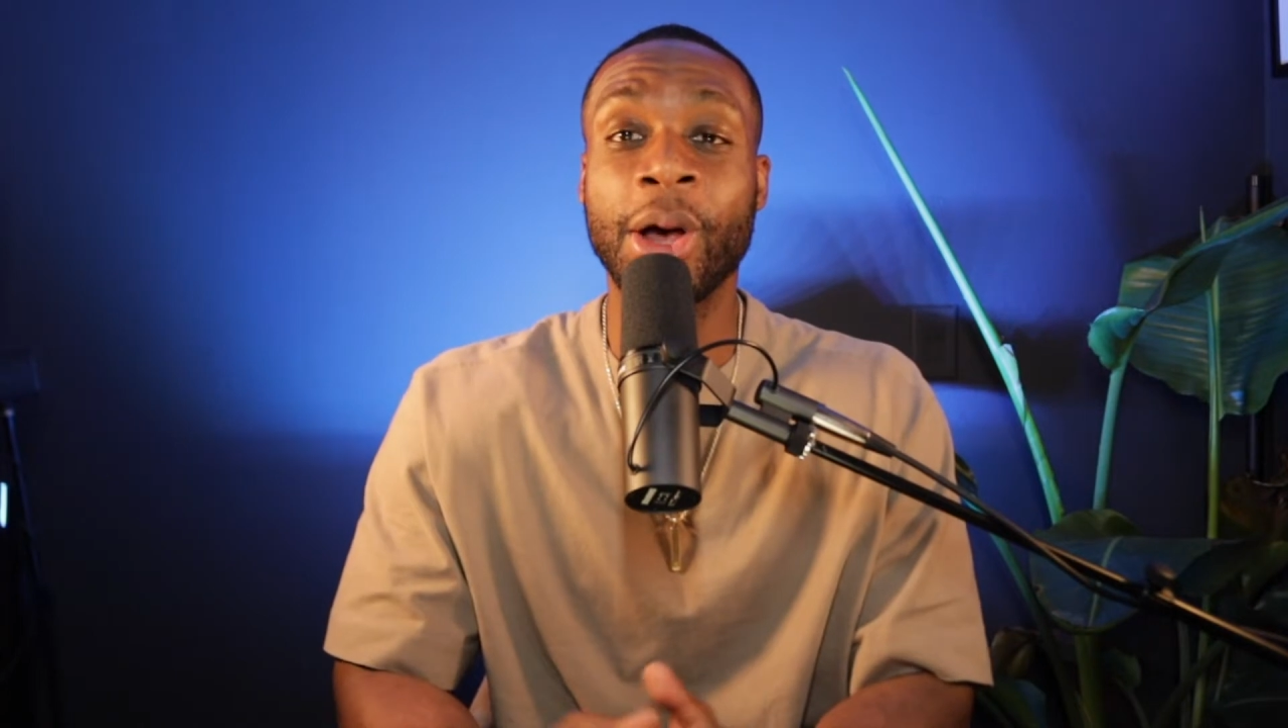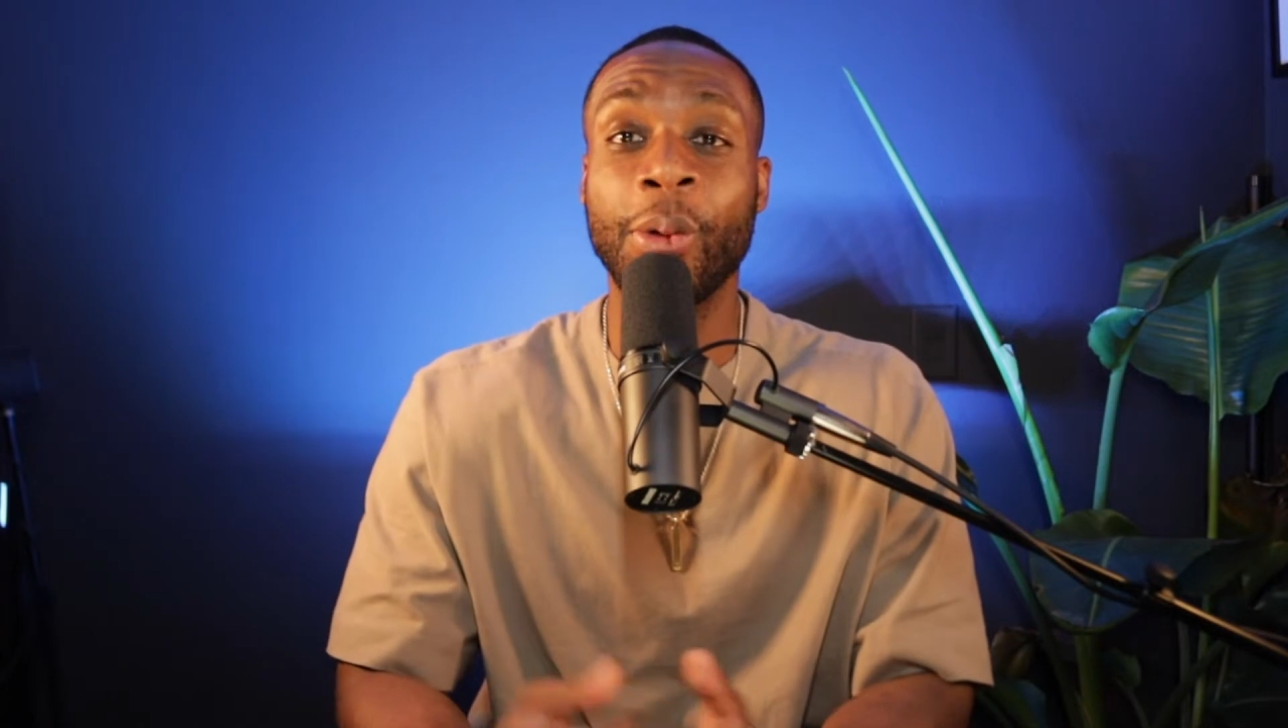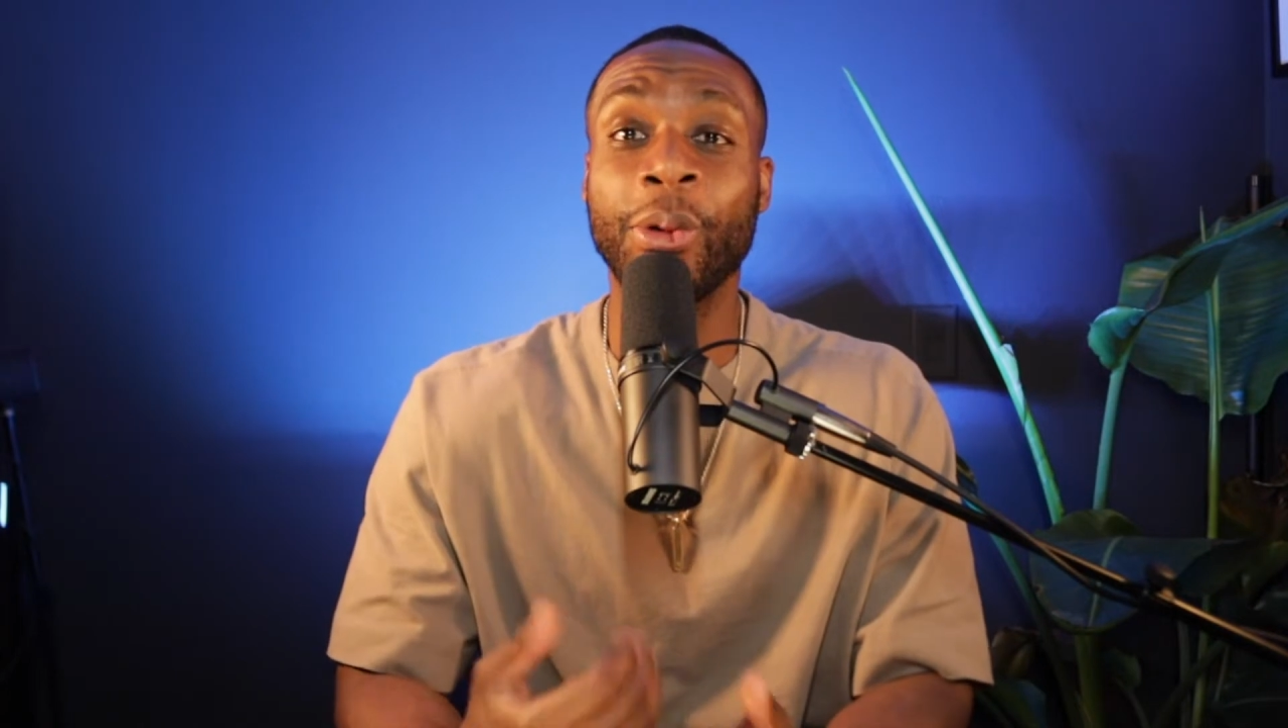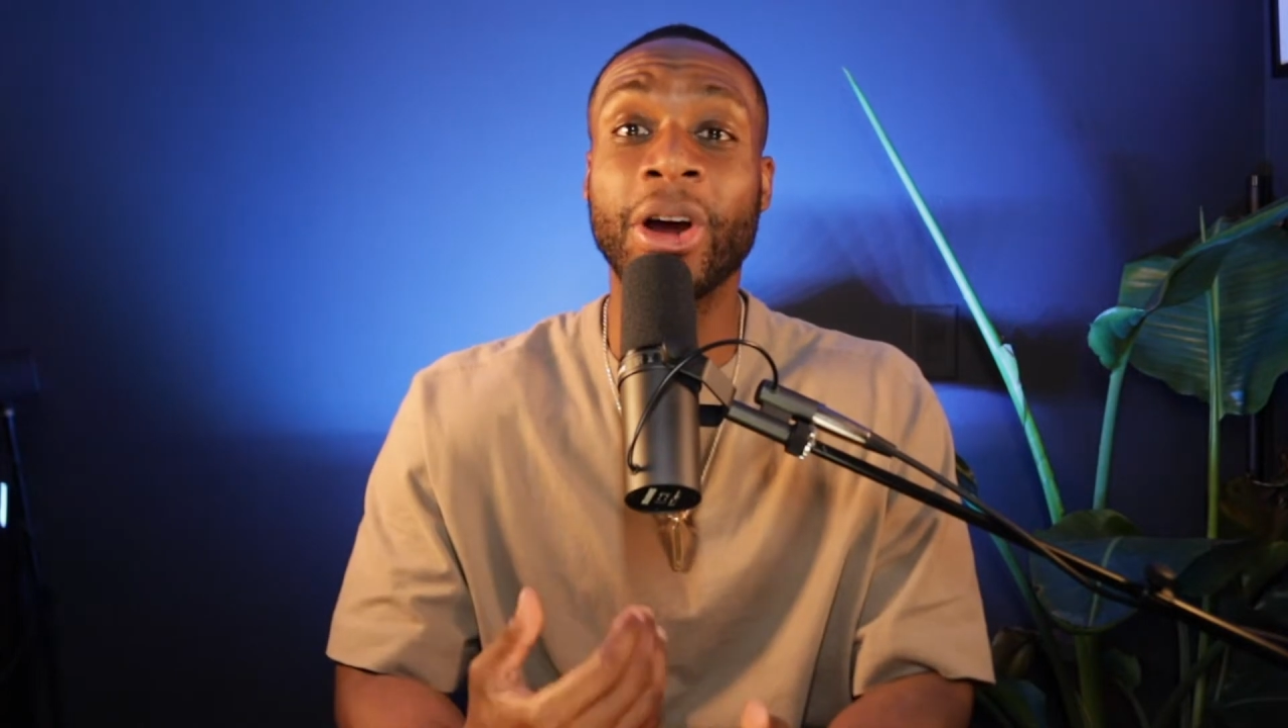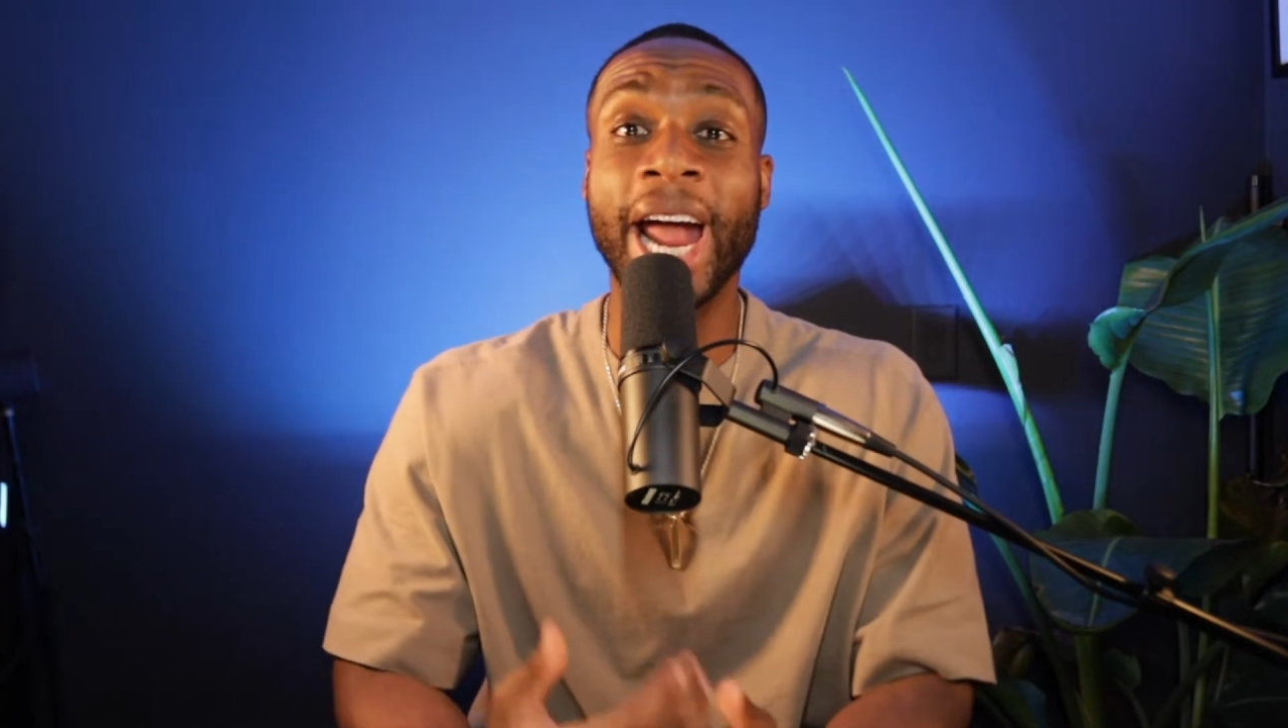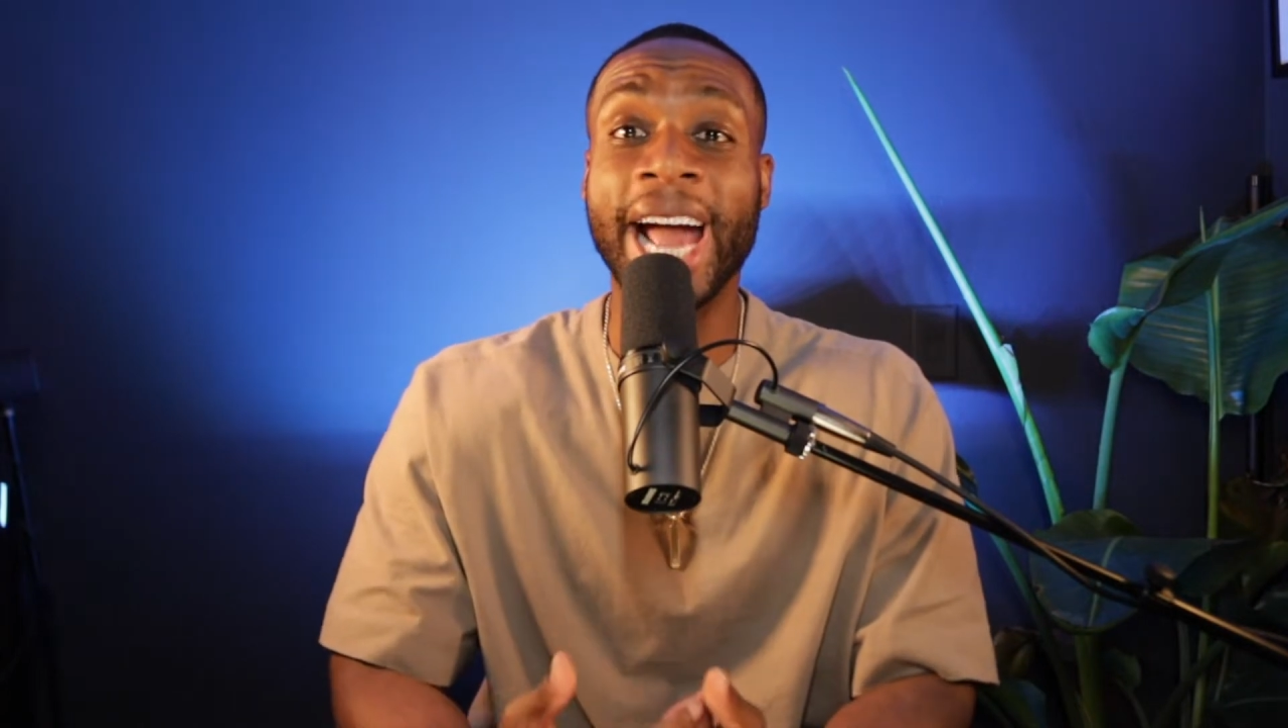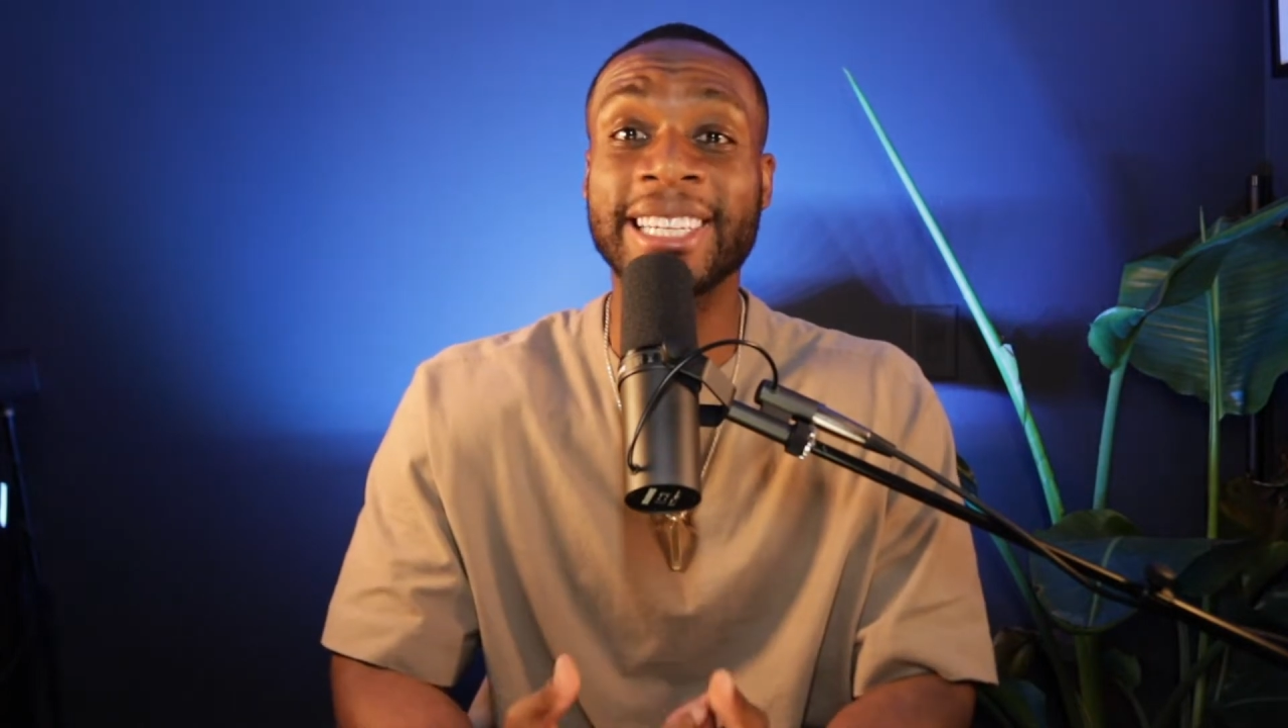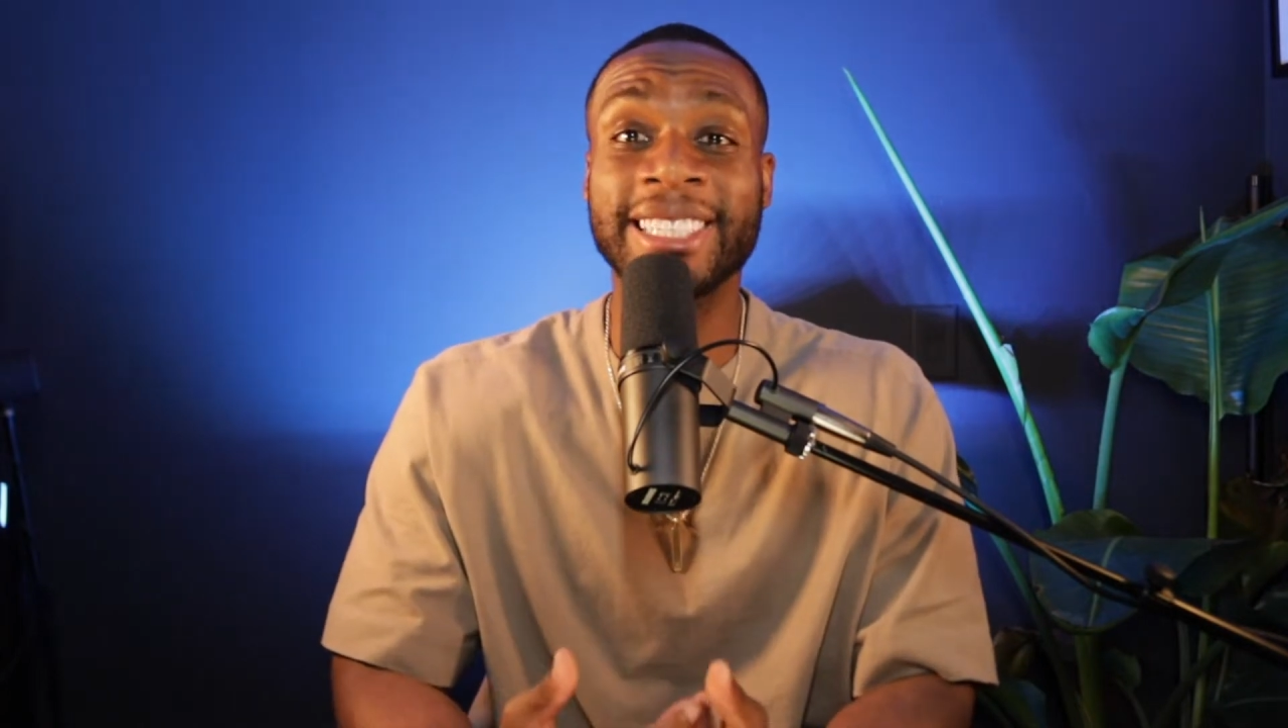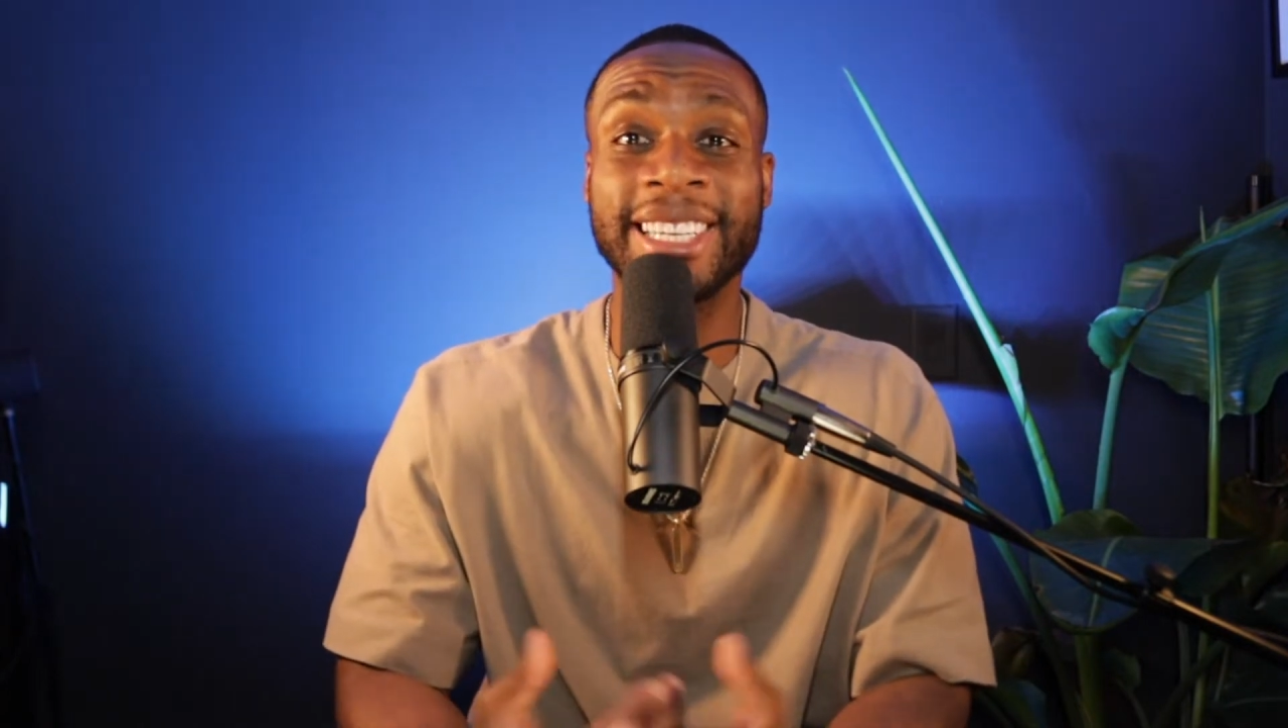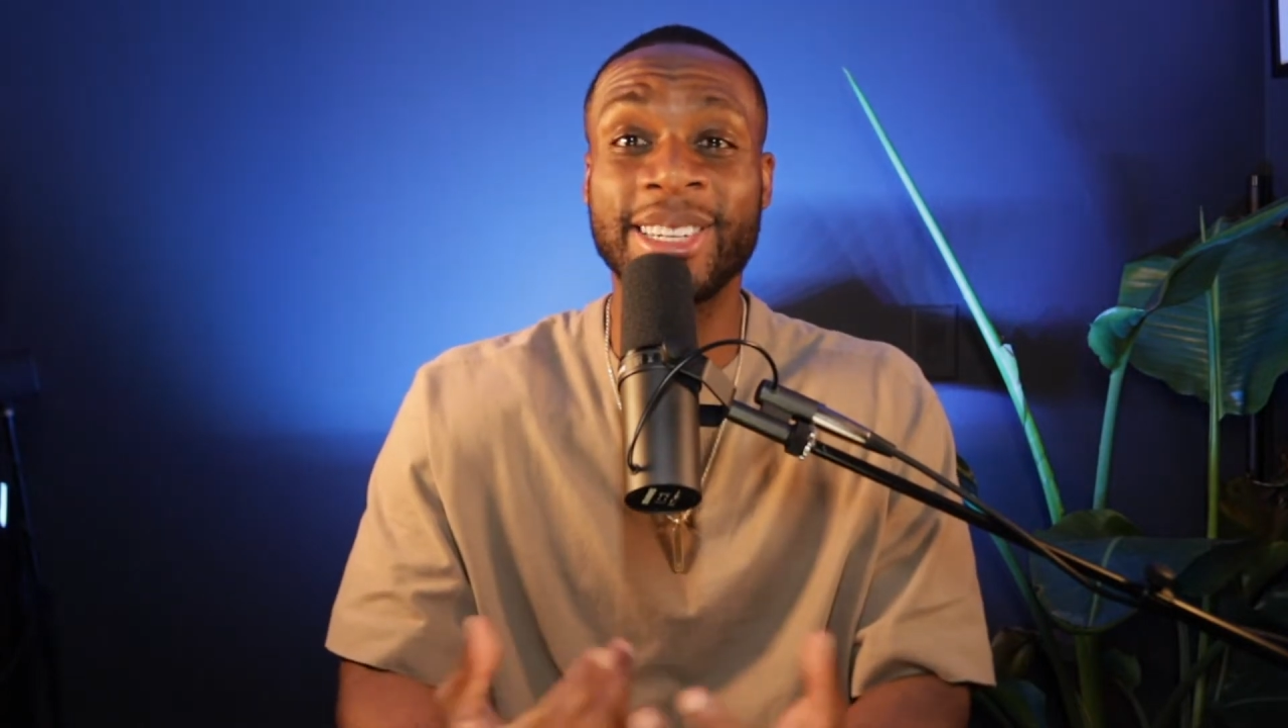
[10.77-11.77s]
We are actually